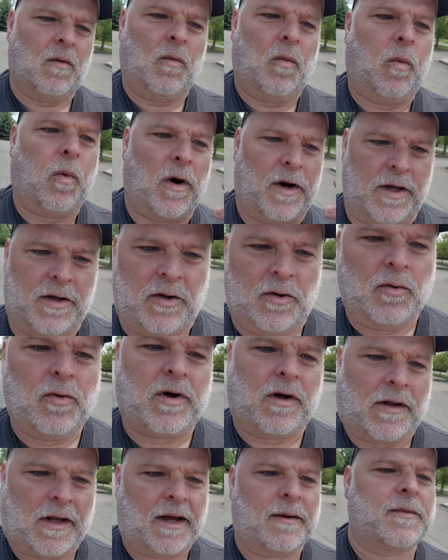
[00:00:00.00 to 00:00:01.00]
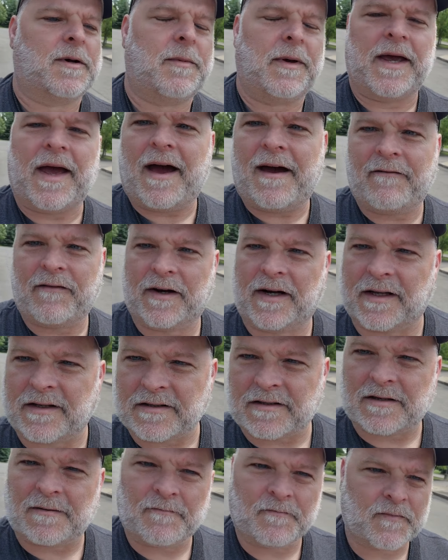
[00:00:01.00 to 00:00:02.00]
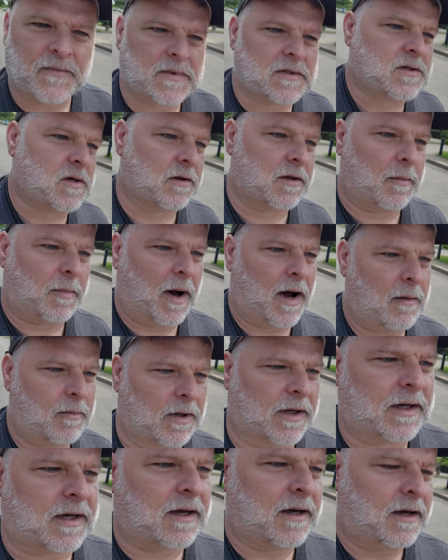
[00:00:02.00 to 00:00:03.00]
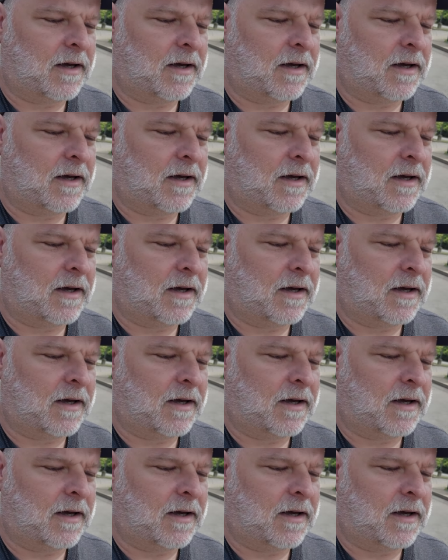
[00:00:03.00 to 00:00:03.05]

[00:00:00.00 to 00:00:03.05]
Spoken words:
what you claim to be evidence to the public,